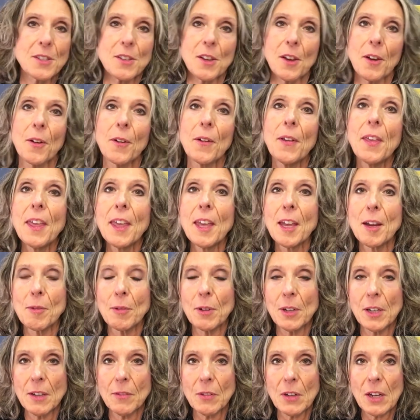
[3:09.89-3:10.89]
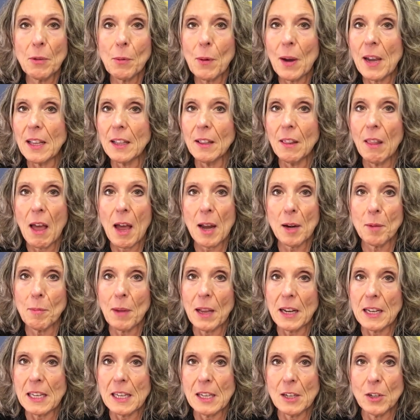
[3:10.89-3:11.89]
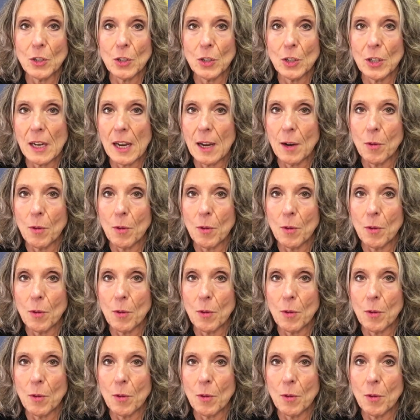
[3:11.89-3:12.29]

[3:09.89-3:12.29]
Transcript: So we're giving away a lot of money here